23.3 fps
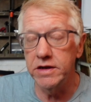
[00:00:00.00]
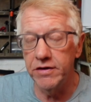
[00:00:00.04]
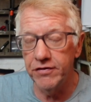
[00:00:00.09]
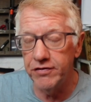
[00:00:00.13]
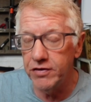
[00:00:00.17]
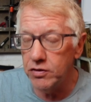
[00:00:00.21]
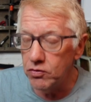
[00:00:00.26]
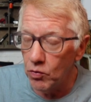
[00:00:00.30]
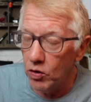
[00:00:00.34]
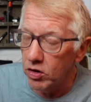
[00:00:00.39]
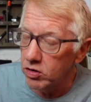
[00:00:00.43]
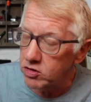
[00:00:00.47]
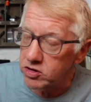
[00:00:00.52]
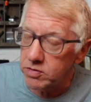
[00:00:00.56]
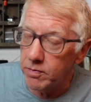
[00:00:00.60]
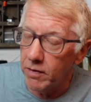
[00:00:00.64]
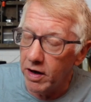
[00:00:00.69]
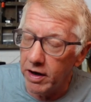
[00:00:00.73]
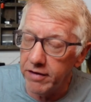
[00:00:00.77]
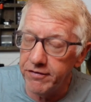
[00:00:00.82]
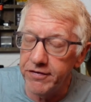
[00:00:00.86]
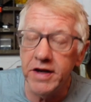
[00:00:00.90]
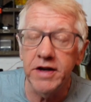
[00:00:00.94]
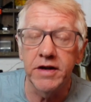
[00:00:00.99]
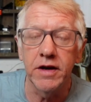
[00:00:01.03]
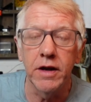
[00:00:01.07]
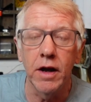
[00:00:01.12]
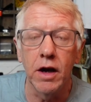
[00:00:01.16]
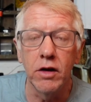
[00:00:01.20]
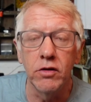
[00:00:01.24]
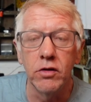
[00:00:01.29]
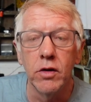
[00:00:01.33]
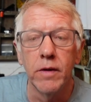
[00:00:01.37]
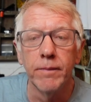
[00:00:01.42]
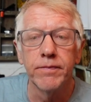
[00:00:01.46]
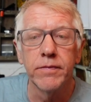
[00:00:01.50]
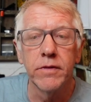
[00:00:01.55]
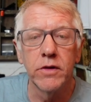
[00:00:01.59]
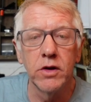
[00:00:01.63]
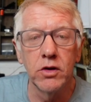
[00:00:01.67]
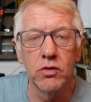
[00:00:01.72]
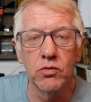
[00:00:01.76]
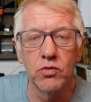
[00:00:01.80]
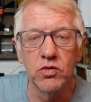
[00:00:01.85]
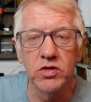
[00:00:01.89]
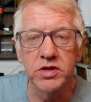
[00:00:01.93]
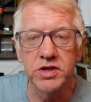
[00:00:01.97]
if you watch my video,
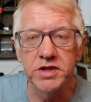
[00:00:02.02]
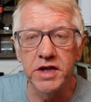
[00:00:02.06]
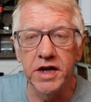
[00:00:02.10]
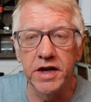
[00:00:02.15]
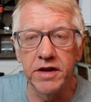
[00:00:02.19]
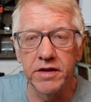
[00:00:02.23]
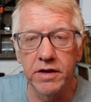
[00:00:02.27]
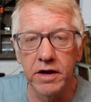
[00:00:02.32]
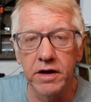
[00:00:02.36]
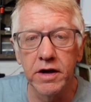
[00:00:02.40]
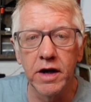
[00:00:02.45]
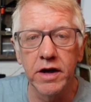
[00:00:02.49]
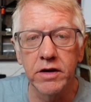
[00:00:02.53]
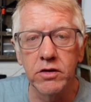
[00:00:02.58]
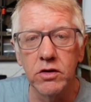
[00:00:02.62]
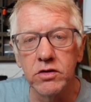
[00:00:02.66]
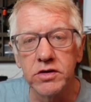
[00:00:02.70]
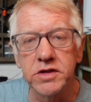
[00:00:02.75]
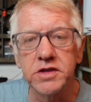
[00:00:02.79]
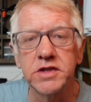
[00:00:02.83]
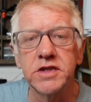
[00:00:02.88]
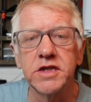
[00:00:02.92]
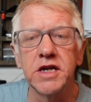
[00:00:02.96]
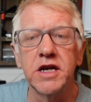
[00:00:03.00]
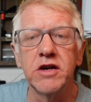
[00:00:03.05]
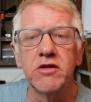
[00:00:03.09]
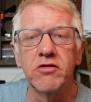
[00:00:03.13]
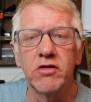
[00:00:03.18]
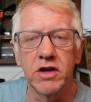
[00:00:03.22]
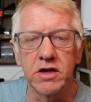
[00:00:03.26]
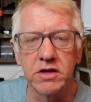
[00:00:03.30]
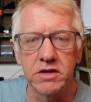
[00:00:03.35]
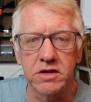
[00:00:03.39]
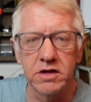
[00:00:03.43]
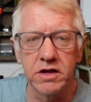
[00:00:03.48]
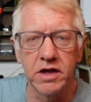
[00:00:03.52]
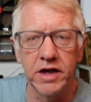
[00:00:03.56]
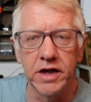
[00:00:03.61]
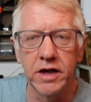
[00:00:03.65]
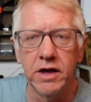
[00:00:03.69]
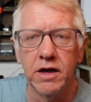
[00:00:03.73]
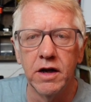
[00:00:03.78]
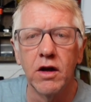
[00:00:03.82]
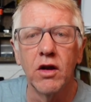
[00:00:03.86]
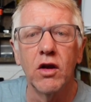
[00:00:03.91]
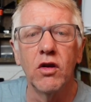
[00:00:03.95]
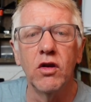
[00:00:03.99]
you will see that I got seriously
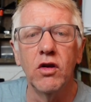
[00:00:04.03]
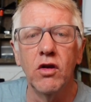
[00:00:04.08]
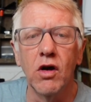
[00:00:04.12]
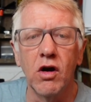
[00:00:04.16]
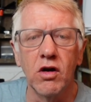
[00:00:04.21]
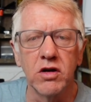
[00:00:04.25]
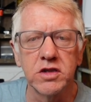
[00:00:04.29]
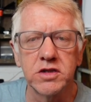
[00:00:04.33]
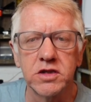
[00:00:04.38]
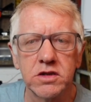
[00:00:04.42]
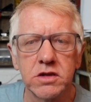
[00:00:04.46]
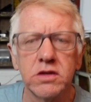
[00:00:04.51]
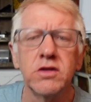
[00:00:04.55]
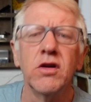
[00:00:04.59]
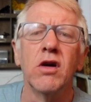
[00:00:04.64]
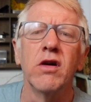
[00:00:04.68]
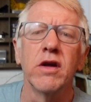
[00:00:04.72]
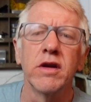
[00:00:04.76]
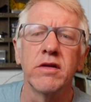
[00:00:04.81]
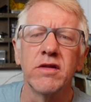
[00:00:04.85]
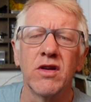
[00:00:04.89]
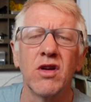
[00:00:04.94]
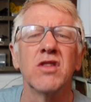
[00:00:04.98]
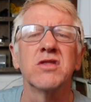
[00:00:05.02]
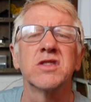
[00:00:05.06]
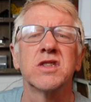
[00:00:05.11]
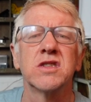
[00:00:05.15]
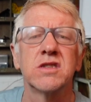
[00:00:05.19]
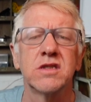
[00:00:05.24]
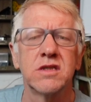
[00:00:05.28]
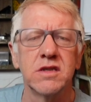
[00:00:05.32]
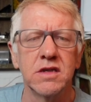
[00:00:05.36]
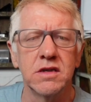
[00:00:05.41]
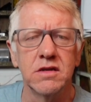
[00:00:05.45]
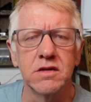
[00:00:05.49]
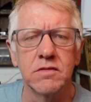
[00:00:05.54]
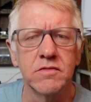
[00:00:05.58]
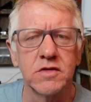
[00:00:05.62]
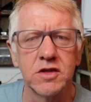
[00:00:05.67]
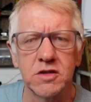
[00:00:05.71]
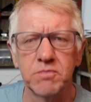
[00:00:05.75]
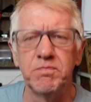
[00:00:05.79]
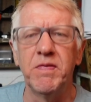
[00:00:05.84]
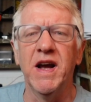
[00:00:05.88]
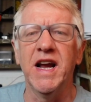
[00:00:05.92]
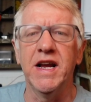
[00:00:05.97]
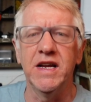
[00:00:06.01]
lost, not lost in
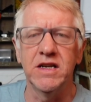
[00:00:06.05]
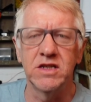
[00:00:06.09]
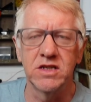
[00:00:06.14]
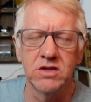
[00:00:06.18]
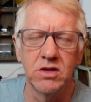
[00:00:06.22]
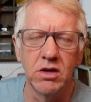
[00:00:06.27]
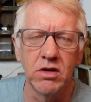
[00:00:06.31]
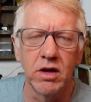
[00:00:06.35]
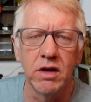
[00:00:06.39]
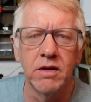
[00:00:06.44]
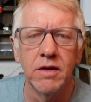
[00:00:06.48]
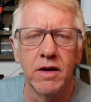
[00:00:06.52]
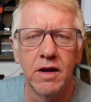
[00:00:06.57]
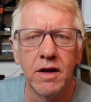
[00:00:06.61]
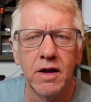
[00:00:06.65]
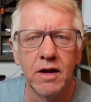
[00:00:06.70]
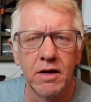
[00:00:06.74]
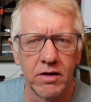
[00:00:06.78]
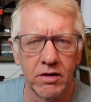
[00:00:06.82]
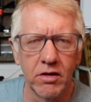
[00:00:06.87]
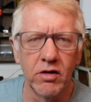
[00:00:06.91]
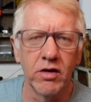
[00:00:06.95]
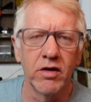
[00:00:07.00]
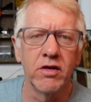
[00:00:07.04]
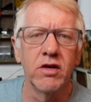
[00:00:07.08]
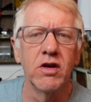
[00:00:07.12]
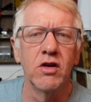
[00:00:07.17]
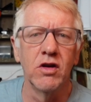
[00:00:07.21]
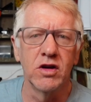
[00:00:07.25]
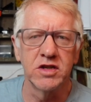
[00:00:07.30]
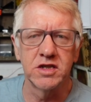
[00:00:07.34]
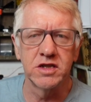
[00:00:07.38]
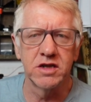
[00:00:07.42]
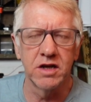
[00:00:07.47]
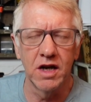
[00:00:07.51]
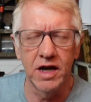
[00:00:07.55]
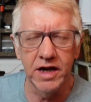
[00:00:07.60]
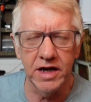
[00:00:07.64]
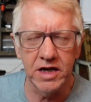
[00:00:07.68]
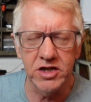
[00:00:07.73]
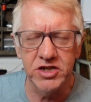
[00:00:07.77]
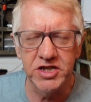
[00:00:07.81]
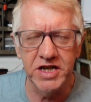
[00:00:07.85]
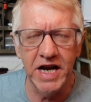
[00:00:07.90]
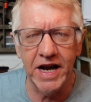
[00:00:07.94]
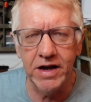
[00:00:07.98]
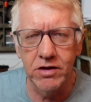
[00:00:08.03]
space, not, not lost like
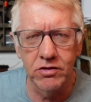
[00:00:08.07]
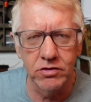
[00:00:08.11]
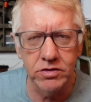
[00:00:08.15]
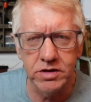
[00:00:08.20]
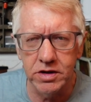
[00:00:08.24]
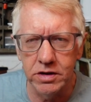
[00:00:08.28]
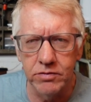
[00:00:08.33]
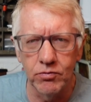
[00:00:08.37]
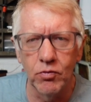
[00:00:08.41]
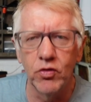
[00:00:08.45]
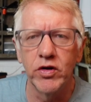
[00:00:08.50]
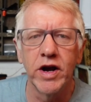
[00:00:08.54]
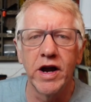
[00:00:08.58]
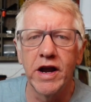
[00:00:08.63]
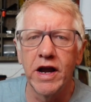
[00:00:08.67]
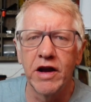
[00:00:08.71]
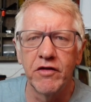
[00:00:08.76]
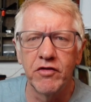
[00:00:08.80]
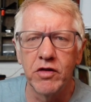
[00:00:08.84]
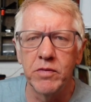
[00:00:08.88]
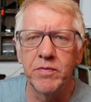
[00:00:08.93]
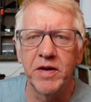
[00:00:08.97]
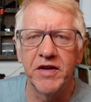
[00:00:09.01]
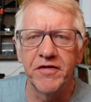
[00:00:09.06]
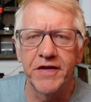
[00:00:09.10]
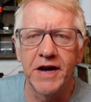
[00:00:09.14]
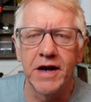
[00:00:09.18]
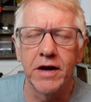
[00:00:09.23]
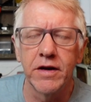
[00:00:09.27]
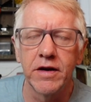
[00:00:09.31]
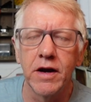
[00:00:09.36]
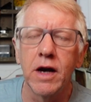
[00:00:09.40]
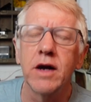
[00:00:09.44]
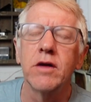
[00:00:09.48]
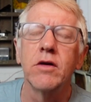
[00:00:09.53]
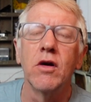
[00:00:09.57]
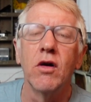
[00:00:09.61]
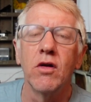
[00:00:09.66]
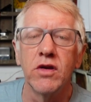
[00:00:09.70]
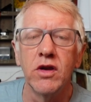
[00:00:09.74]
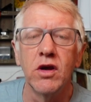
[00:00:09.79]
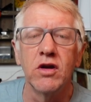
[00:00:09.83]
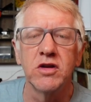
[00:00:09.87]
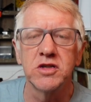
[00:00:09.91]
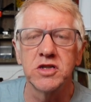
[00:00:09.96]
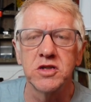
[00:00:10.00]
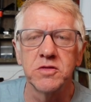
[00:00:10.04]
Shackleton would I ever be found. I got
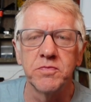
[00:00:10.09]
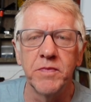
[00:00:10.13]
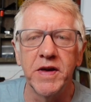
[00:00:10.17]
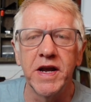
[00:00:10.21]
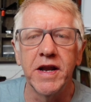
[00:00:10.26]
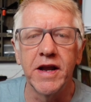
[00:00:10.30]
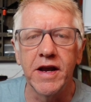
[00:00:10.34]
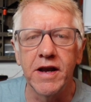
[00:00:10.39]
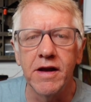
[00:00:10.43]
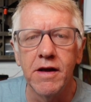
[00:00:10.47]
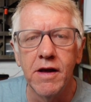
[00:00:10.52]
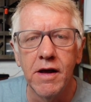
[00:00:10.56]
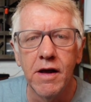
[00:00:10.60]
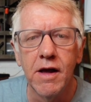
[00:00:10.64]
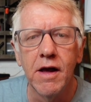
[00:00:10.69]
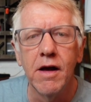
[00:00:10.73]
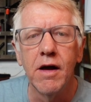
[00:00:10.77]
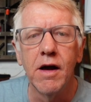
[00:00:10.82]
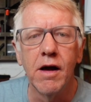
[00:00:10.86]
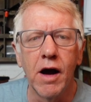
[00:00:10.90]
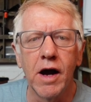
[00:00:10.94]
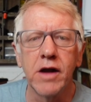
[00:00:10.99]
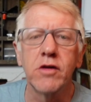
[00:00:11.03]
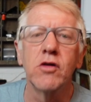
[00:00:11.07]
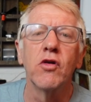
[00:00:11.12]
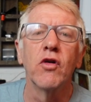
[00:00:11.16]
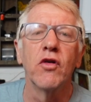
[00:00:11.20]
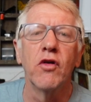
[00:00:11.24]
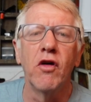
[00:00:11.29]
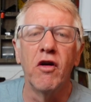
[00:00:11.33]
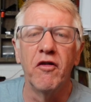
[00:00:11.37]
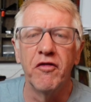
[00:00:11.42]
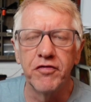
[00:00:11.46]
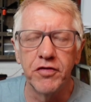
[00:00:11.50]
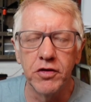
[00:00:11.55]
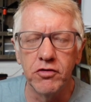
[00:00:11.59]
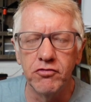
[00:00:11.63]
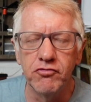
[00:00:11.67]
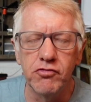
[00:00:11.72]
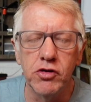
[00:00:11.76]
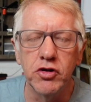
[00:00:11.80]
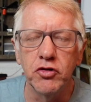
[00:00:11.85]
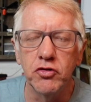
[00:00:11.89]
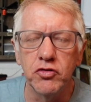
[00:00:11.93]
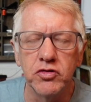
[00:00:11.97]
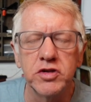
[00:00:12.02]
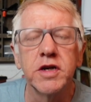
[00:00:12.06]
lost, meaning I got off the
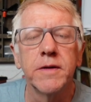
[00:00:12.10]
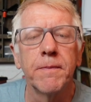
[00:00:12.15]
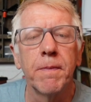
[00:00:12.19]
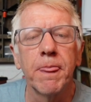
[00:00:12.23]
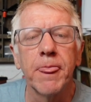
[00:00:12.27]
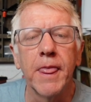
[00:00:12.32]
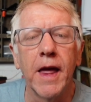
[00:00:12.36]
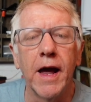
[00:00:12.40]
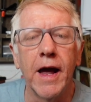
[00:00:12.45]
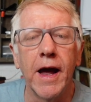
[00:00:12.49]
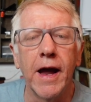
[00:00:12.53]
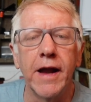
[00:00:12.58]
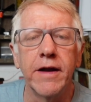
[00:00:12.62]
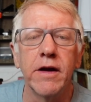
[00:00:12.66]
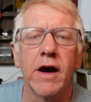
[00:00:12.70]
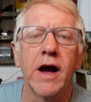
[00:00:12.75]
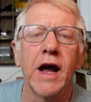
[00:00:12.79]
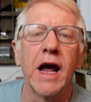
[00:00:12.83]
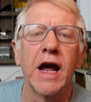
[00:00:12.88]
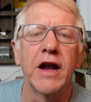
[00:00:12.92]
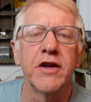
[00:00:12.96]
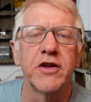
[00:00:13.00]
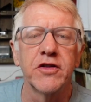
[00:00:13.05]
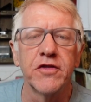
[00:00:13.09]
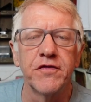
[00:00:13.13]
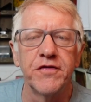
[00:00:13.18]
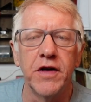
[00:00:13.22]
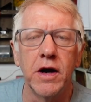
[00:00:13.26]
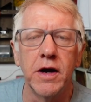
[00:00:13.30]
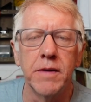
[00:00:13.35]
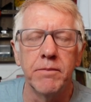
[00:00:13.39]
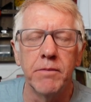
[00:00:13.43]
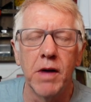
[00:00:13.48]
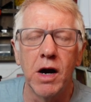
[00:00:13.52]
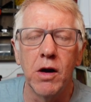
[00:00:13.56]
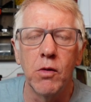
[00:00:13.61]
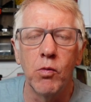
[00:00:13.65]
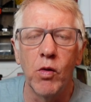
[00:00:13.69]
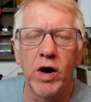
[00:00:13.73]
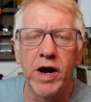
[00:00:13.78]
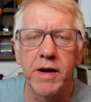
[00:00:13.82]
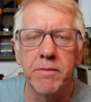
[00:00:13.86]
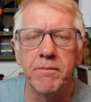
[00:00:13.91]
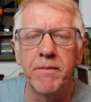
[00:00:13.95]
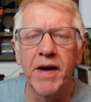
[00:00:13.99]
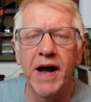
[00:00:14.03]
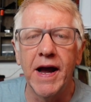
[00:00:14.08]
route and I had to find my
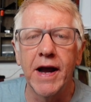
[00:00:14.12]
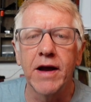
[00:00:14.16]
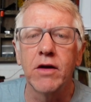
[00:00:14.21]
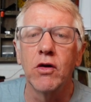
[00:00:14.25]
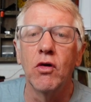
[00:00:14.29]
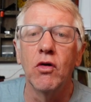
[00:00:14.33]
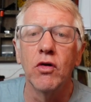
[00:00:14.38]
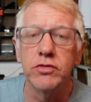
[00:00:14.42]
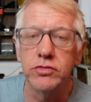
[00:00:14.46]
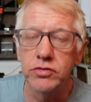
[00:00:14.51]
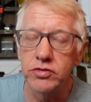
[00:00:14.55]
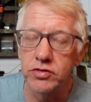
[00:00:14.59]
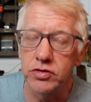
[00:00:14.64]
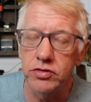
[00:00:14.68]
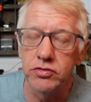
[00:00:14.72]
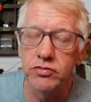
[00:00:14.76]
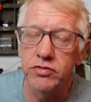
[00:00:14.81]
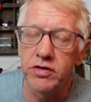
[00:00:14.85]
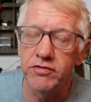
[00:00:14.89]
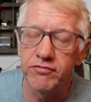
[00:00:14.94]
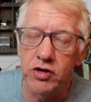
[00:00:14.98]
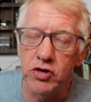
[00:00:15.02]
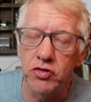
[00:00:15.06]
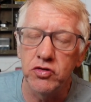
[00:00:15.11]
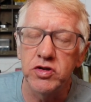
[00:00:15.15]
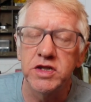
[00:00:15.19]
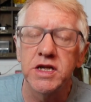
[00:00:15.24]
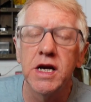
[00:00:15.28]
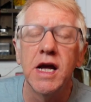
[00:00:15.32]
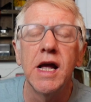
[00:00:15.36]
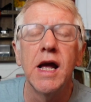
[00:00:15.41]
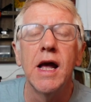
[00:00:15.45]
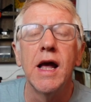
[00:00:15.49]
way back onto the route